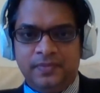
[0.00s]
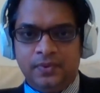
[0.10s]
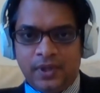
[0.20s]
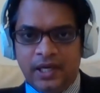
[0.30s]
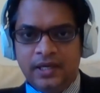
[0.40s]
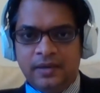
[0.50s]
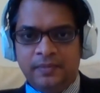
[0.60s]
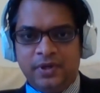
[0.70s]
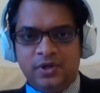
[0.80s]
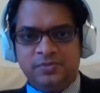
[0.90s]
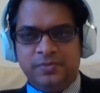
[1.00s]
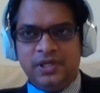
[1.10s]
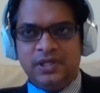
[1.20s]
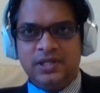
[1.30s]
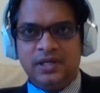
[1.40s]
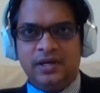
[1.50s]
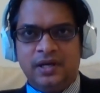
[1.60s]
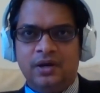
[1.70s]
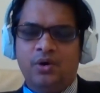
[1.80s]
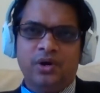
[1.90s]
Okay, because Malaysia,
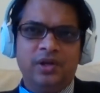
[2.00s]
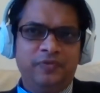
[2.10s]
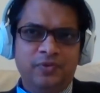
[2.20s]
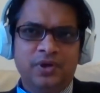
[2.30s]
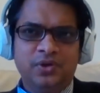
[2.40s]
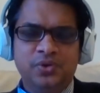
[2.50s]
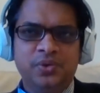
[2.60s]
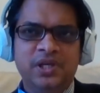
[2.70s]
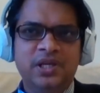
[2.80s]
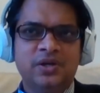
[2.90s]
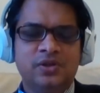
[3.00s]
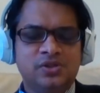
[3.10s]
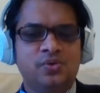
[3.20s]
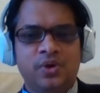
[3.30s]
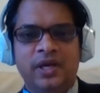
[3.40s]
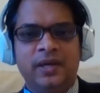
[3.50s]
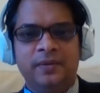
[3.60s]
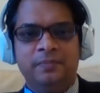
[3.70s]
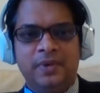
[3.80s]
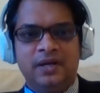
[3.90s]
uh, or if you want to do India also, okay.
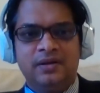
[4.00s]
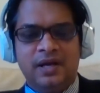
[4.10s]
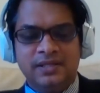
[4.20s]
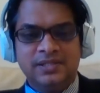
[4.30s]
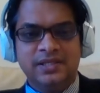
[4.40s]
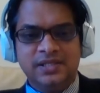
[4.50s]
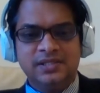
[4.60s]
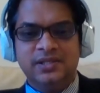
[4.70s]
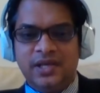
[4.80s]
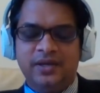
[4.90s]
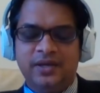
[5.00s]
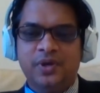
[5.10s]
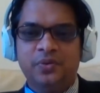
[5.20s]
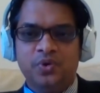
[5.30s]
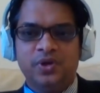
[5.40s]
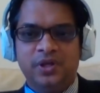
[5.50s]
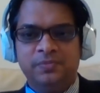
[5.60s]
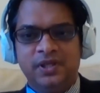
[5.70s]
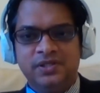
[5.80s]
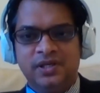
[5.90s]
But answer is, yeah, you can work in
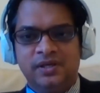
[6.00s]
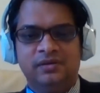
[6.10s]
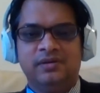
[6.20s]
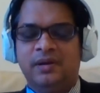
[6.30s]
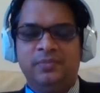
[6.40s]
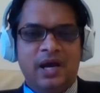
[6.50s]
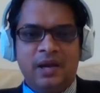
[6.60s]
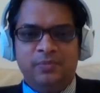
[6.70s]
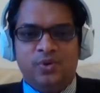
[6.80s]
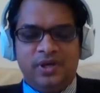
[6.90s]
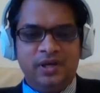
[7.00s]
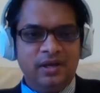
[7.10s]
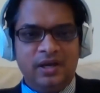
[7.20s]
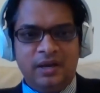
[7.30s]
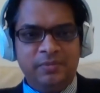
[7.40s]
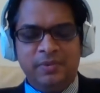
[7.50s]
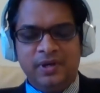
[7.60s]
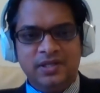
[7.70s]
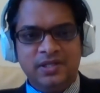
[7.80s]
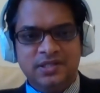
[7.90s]
Malaysia. I'm, I'm working, I'm a
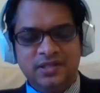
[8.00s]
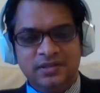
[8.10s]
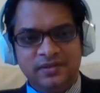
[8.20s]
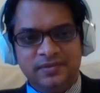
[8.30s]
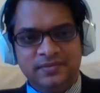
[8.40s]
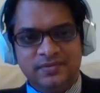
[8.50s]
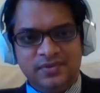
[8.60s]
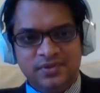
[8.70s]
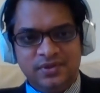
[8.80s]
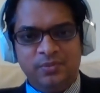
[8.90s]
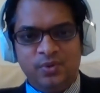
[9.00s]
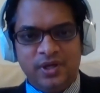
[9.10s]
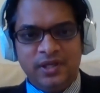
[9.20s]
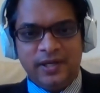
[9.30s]
Bangladeshi, so I'm working